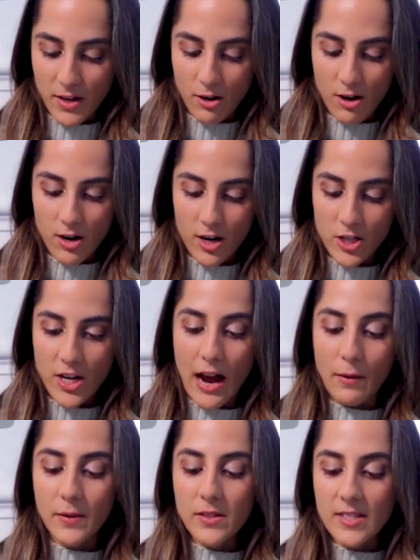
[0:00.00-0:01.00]
gosh.
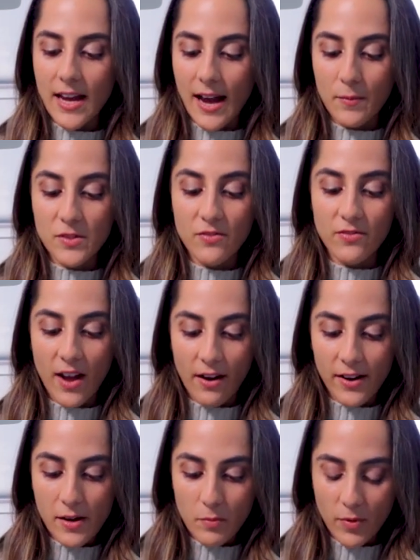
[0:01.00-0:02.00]
I will say I was
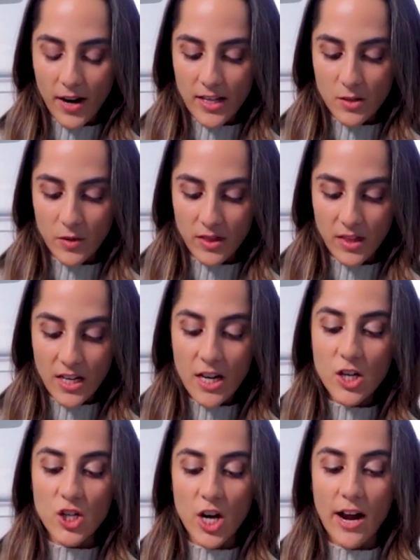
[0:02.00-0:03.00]
very impressed with the
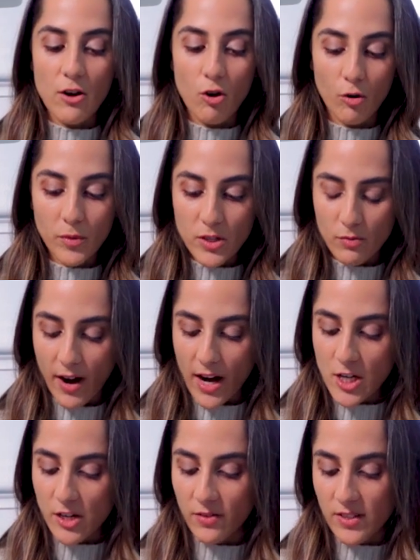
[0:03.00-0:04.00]
ginormous
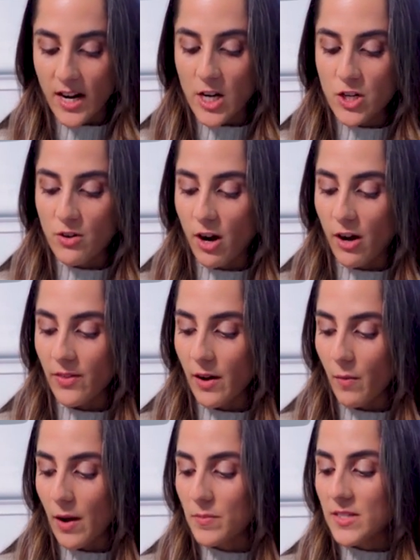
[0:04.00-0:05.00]
range of stationery on their
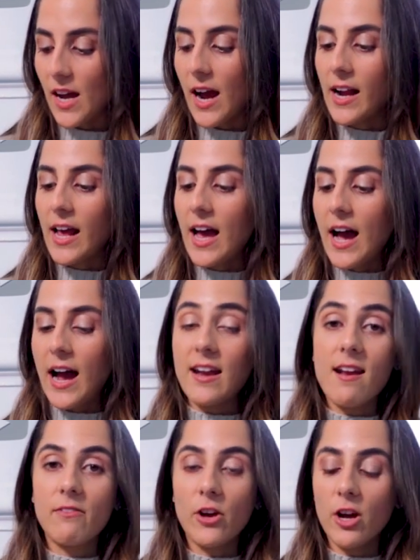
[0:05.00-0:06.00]
website. I'd
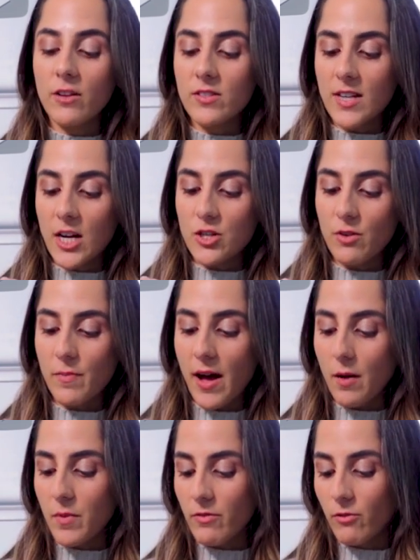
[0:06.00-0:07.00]
never heard of Stationery
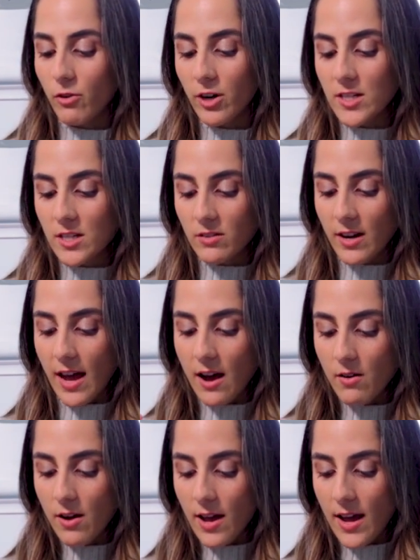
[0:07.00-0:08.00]
Pal before until
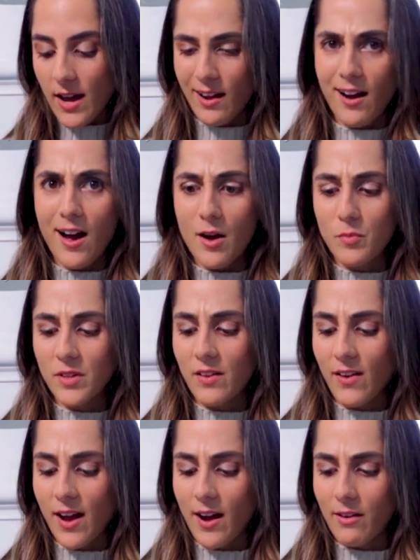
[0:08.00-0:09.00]
now. I can't believe
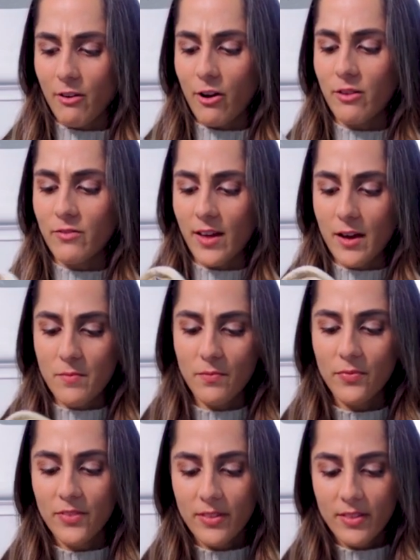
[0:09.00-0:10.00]
I hadn't heard of them.
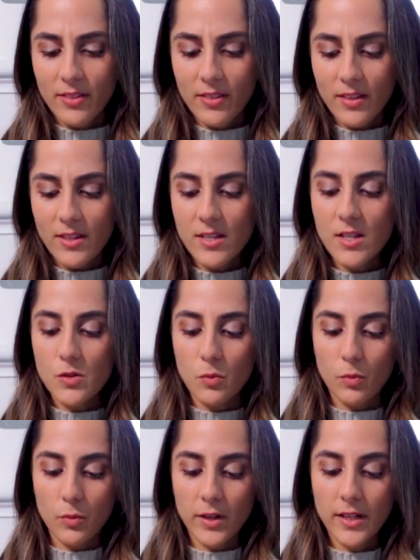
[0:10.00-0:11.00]
This is
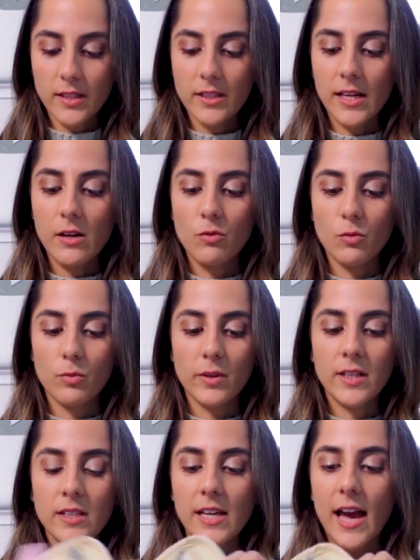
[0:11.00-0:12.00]
really,
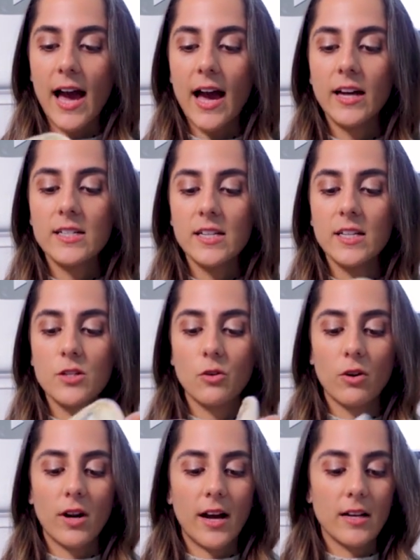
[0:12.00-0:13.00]
really handy to
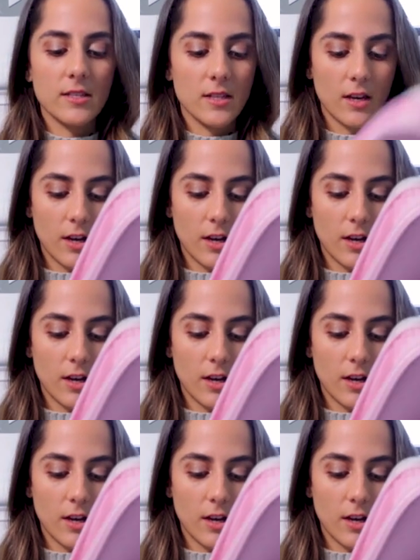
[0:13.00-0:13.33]
organize